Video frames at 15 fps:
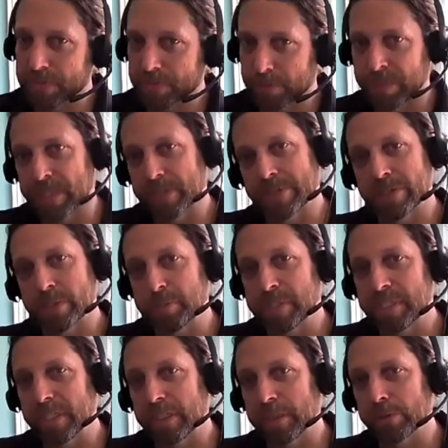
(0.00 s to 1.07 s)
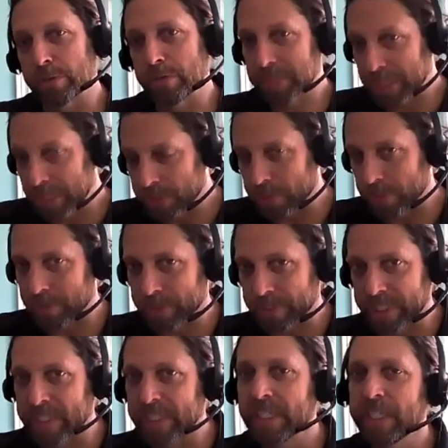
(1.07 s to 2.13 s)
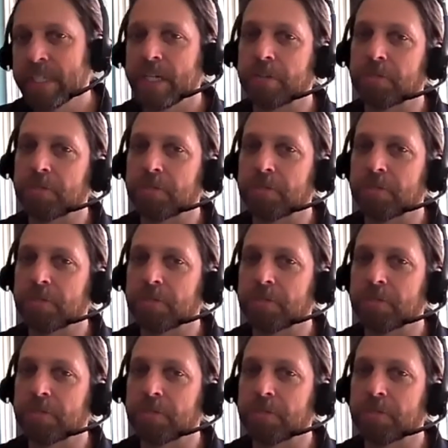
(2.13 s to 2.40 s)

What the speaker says: for buses being 2 minutes early and